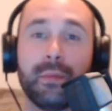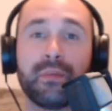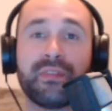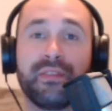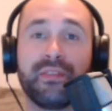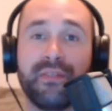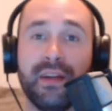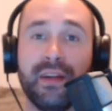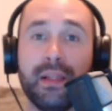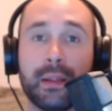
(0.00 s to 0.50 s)
was
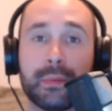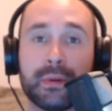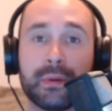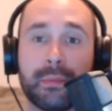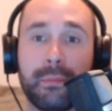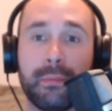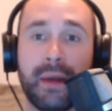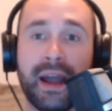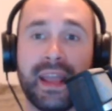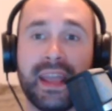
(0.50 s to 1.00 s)

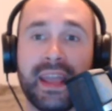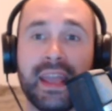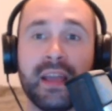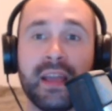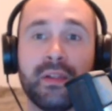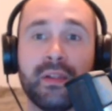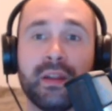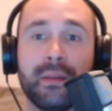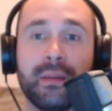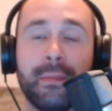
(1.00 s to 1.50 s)
developed by
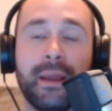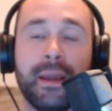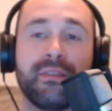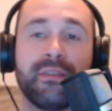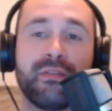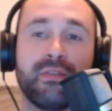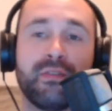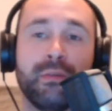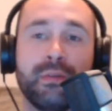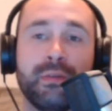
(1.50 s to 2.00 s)

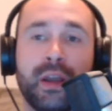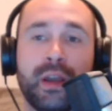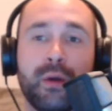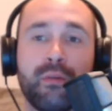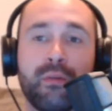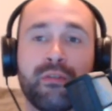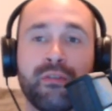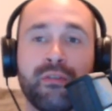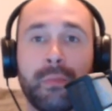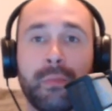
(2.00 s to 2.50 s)
England-based studio
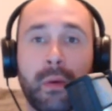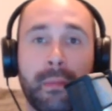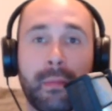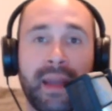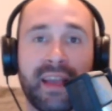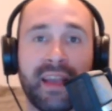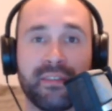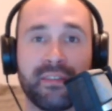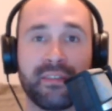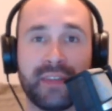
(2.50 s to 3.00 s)

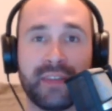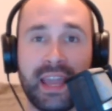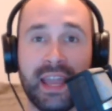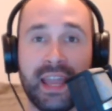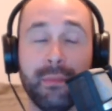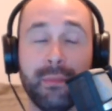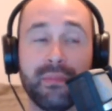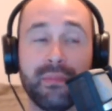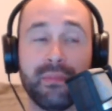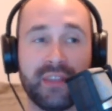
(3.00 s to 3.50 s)
Supermassive
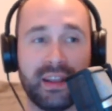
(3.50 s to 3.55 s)
Games,